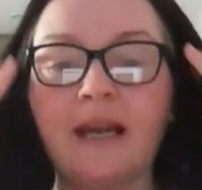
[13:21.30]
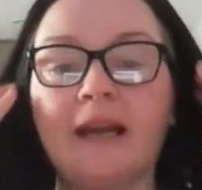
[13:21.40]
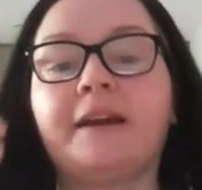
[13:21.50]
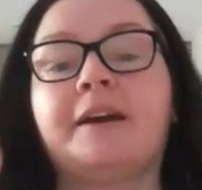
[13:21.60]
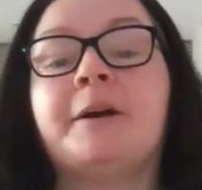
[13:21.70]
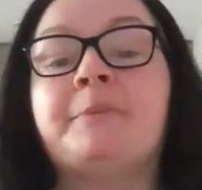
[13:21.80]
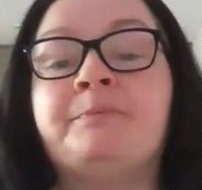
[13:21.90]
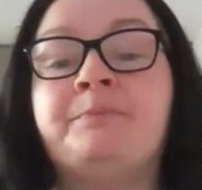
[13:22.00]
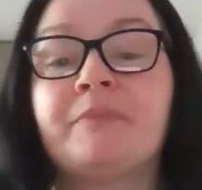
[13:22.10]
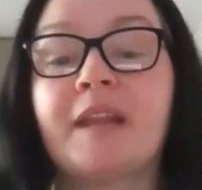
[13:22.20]

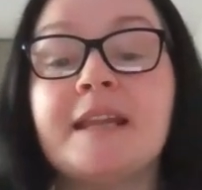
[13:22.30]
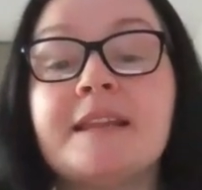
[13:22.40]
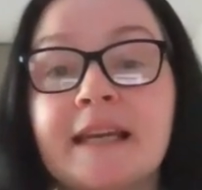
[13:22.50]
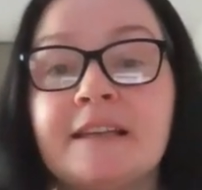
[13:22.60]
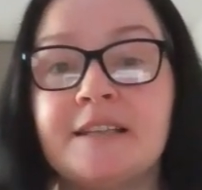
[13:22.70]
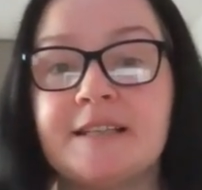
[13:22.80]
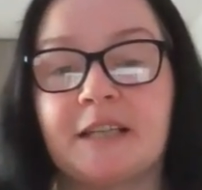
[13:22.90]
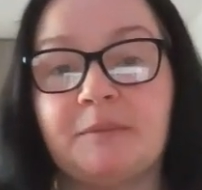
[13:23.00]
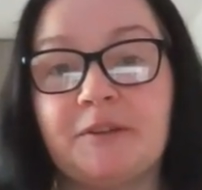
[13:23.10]
um, and then decide,